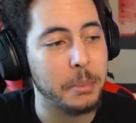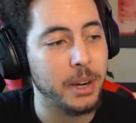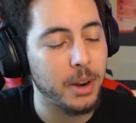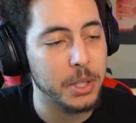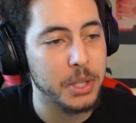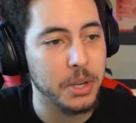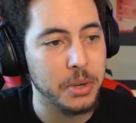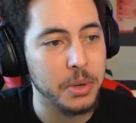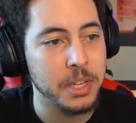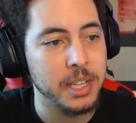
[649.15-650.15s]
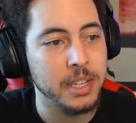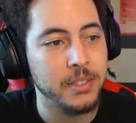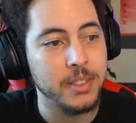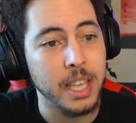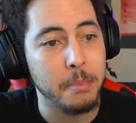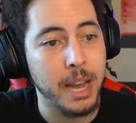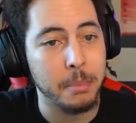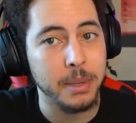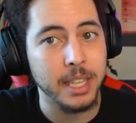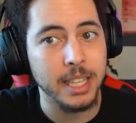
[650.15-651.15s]
But also, it
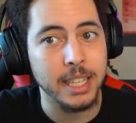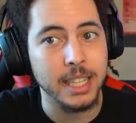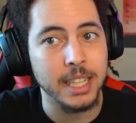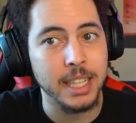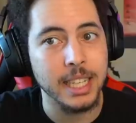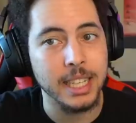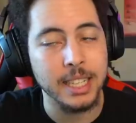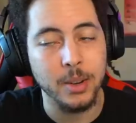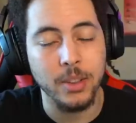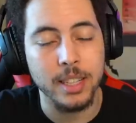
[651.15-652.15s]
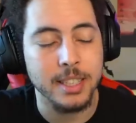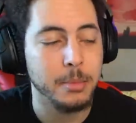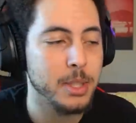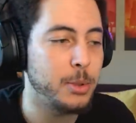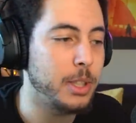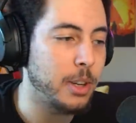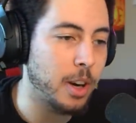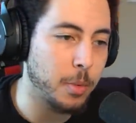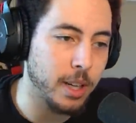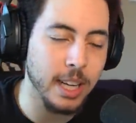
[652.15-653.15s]
might be hold on someone's doing
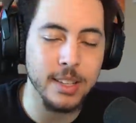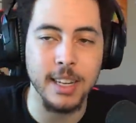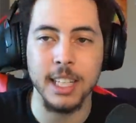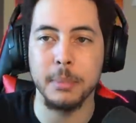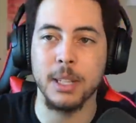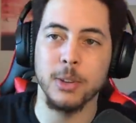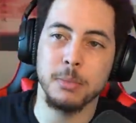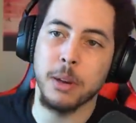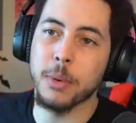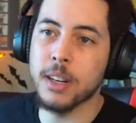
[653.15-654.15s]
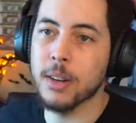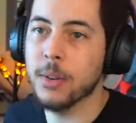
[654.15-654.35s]
yard work outside let me close my window